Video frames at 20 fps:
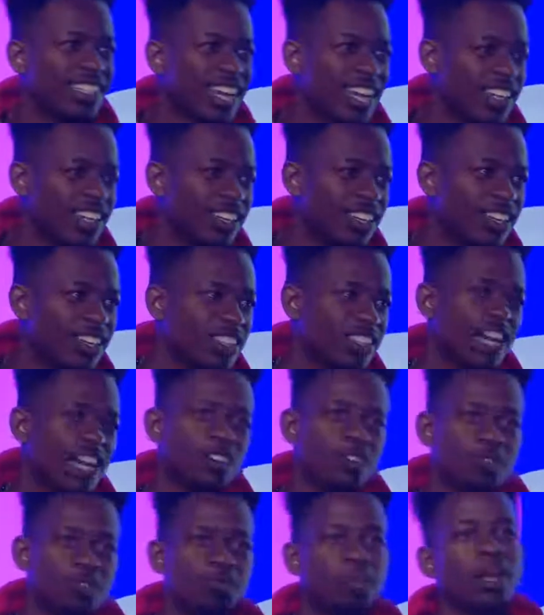Exactly. Because I
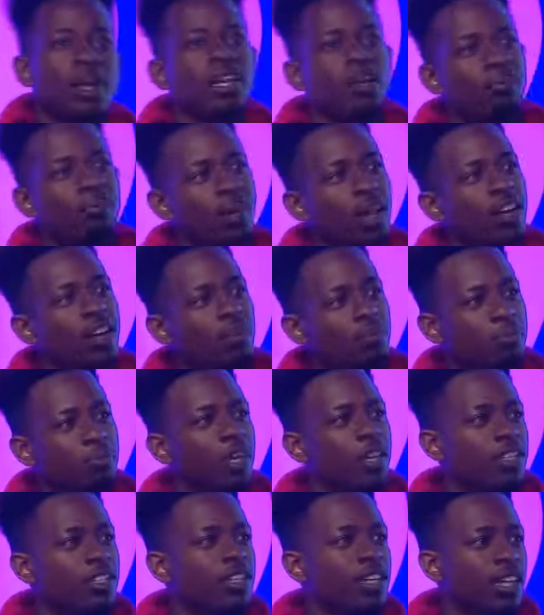have plenty
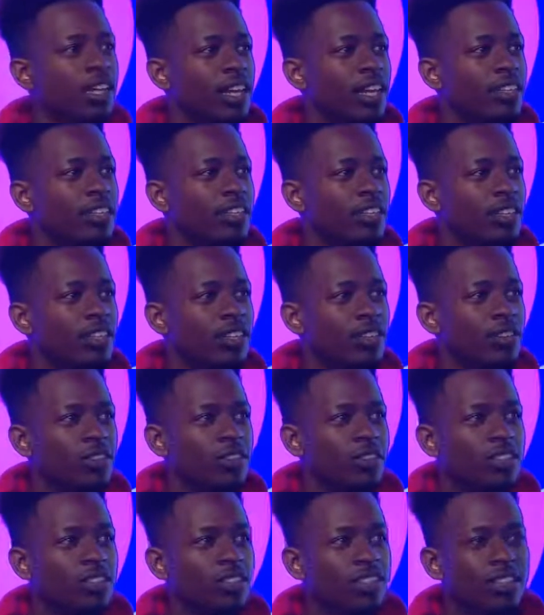broads in Atlanta, you know.
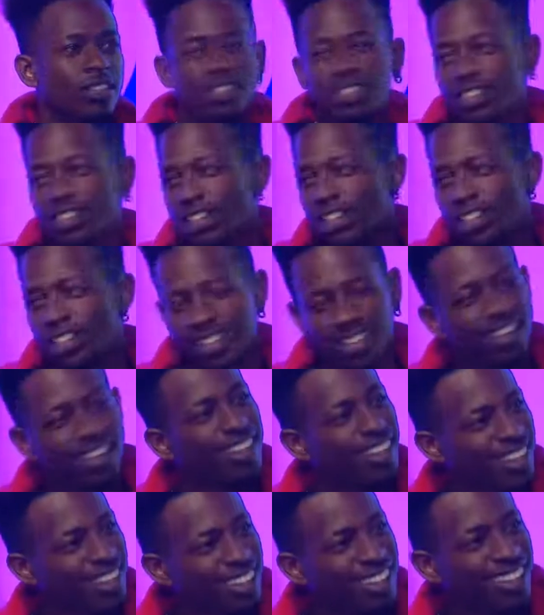Yeah, all the
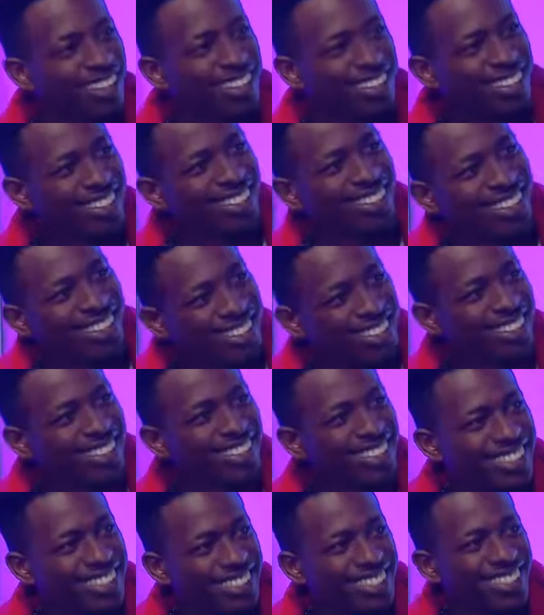hip hop,
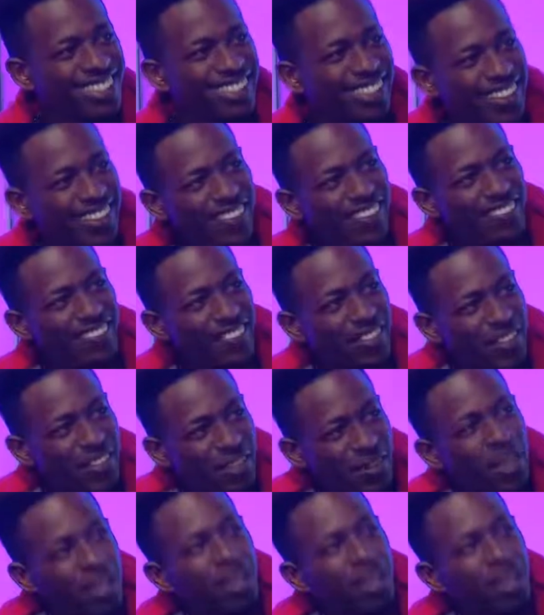most of the hip hop cast right now.